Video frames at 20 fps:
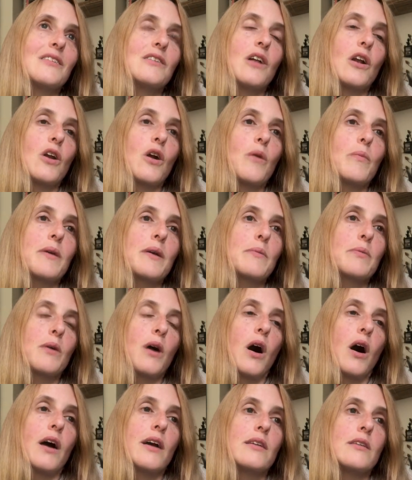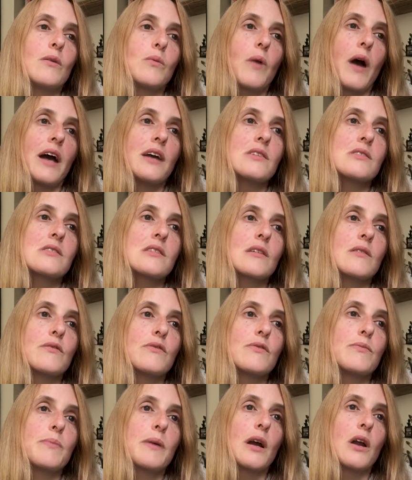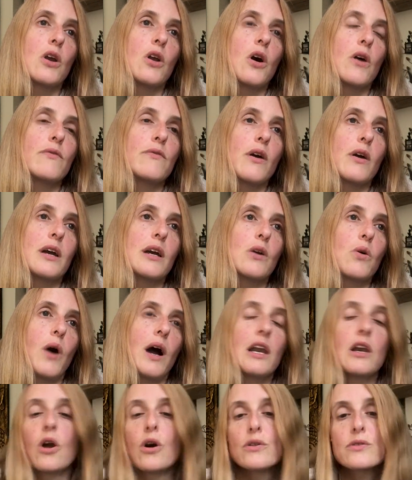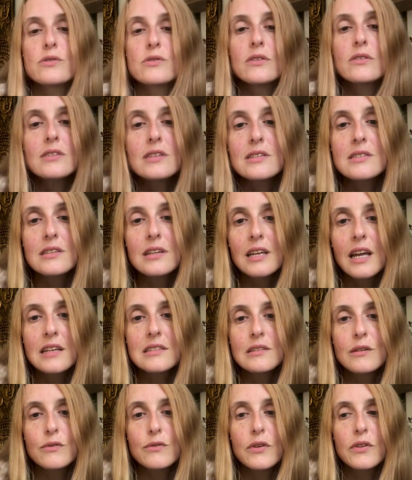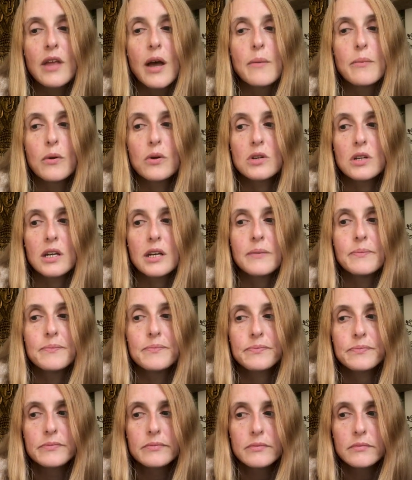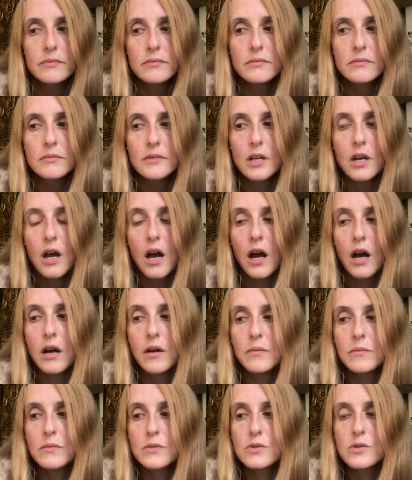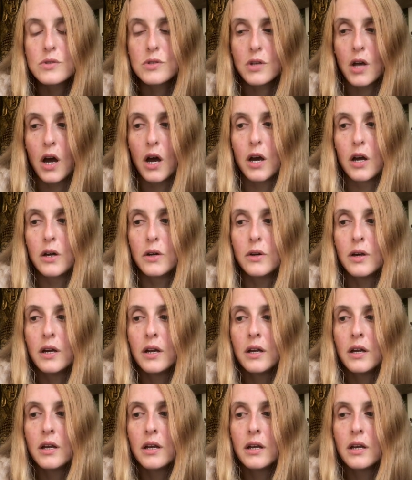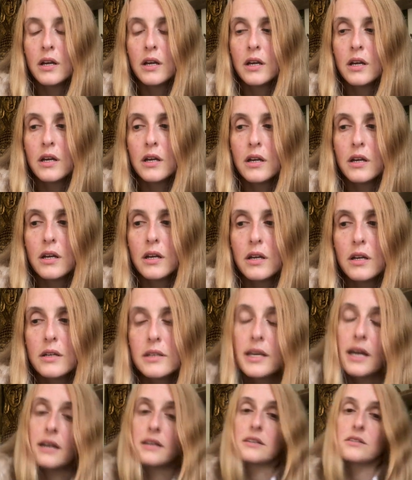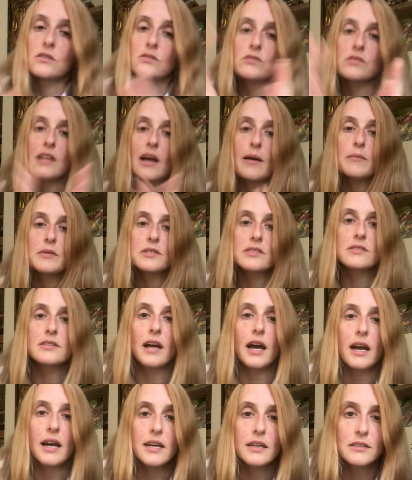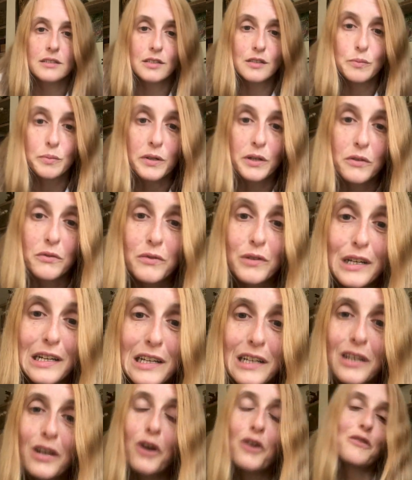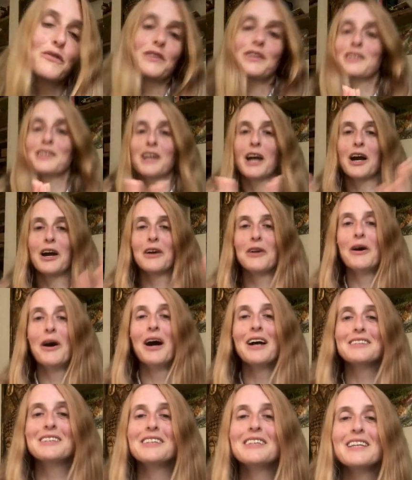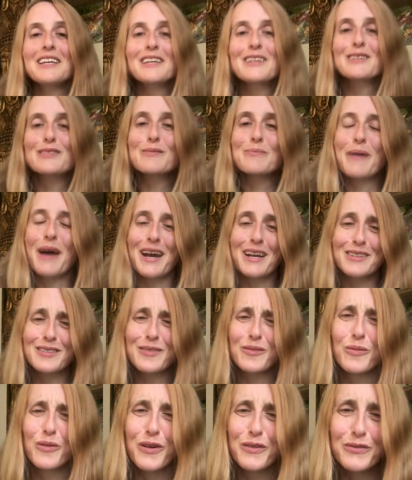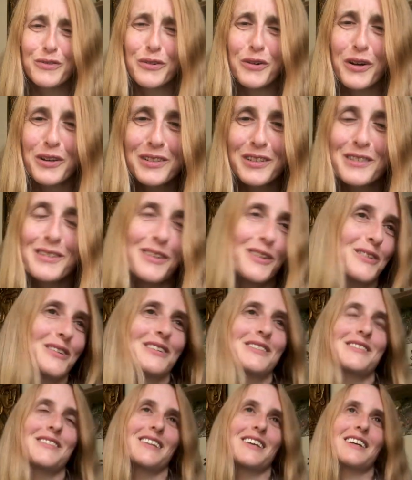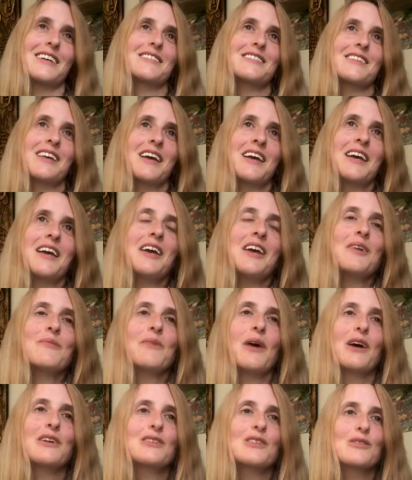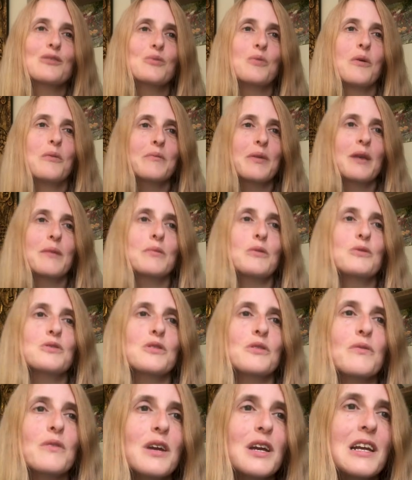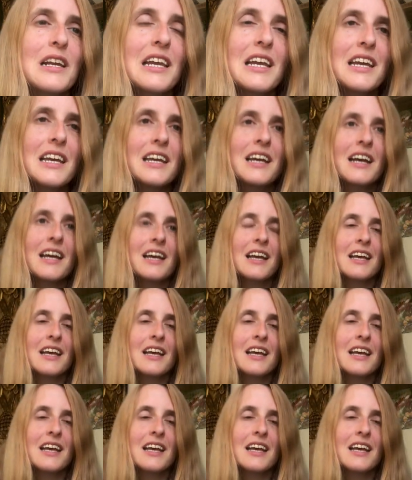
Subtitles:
a lot of people are in the West can be quite lost and disconnected from their body. So yeah, just namaste. This has been a really long video. I didn't expect to waffle on as long as this, but I just want people to really